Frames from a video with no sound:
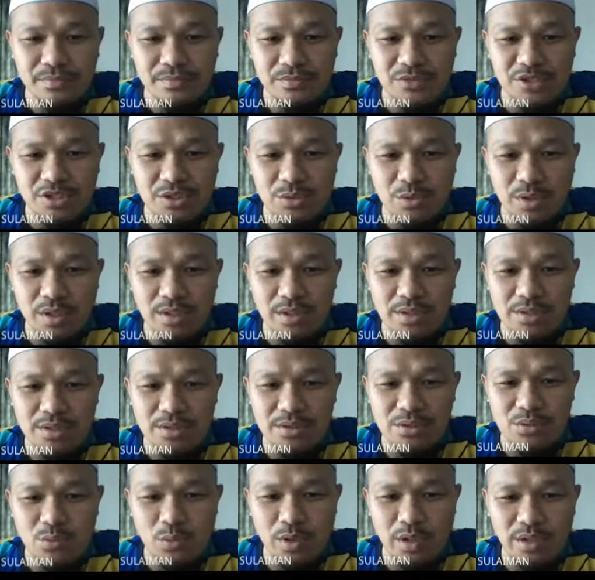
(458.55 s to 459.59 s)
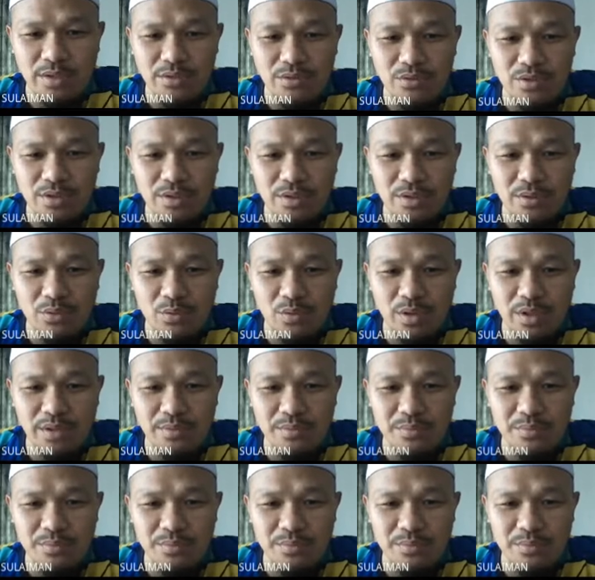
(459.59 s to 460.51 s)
This one is 1 unit 1,